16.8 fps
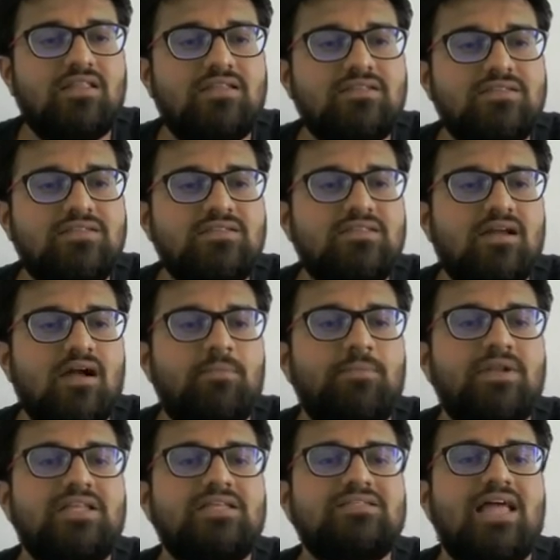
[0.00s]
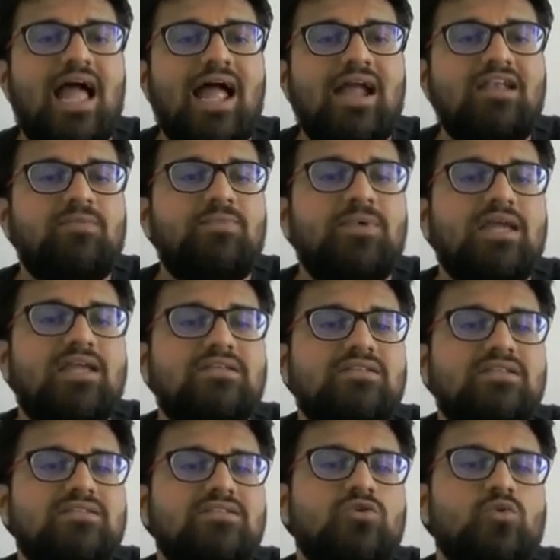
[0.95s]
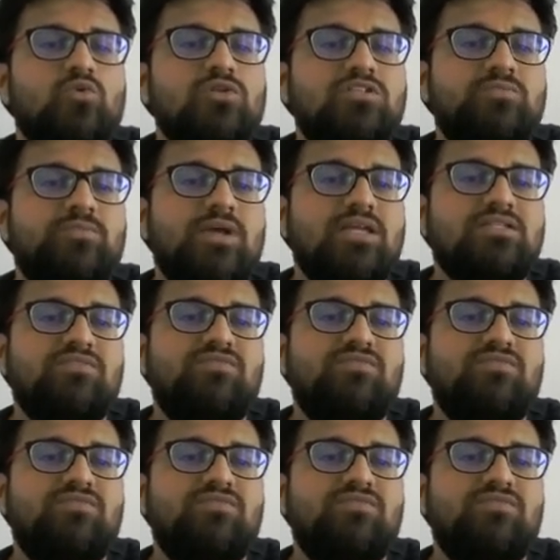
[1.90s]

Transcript: this is the Companies Act page, this is rules page,